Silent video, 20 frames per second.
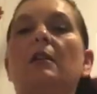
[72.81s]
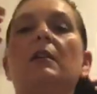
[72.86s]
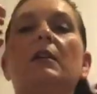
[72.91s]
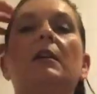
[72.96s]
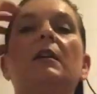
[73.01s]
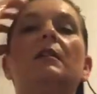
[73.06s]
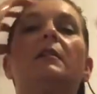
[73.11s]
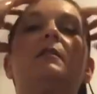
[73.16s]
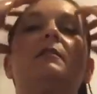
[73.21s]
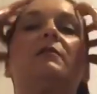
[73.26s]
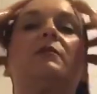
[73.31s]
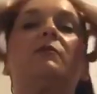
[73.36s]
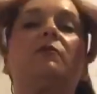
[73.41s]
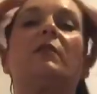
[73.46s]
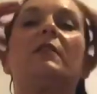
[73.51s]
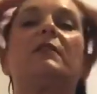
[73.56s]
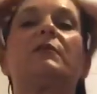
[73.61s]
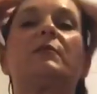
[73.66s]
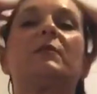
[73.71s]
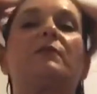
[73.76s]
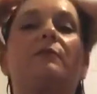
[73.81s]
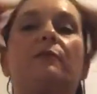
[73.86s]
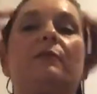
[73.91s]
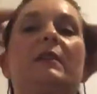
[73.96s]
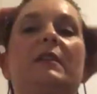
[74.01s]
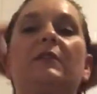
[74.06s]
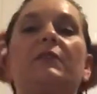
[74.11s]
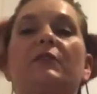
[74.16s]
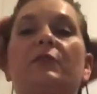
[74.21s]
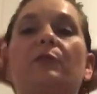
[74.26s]
is once we've
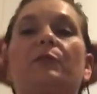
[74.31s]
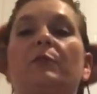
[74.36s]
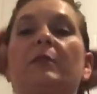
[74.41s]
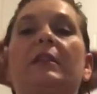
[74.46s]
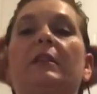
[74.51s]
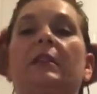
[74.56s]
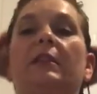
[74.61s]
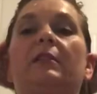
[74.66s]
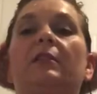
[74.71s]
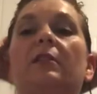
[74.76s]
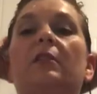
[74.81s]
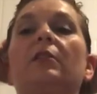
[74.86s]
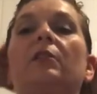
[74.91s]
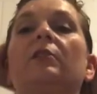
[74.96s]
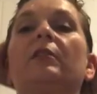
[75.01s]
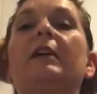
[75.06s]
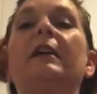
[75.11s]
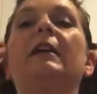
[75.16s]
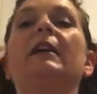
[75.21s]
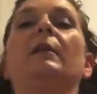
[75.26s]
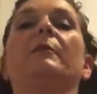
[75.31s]
rinsed really thoroughly,